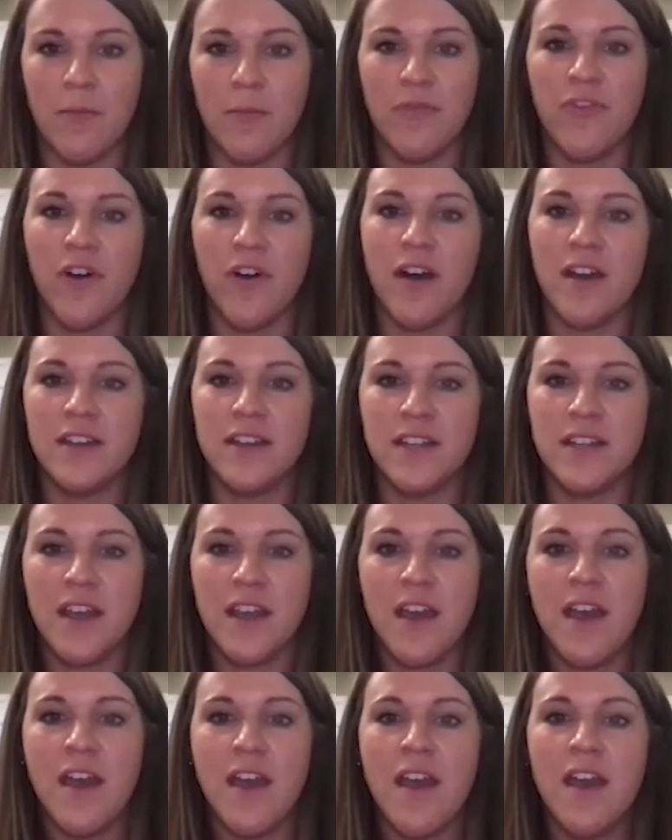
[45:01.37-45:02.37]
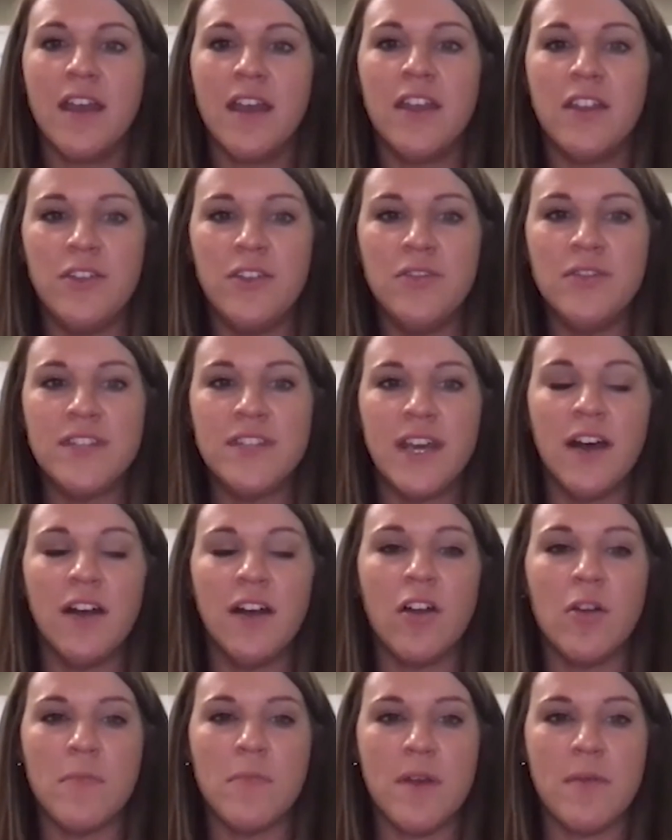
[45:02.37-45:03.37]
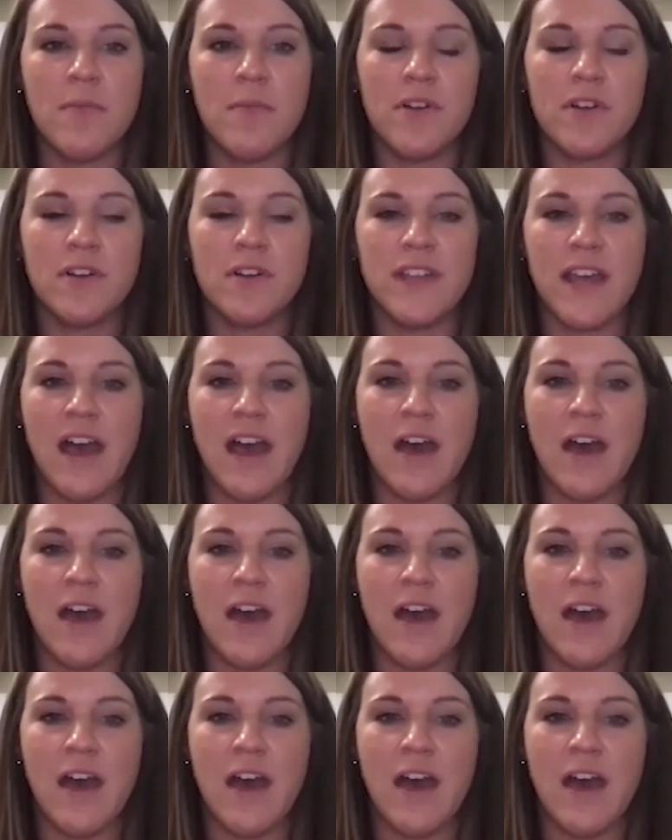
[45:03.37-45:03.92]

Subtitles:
fund. Can you tell our members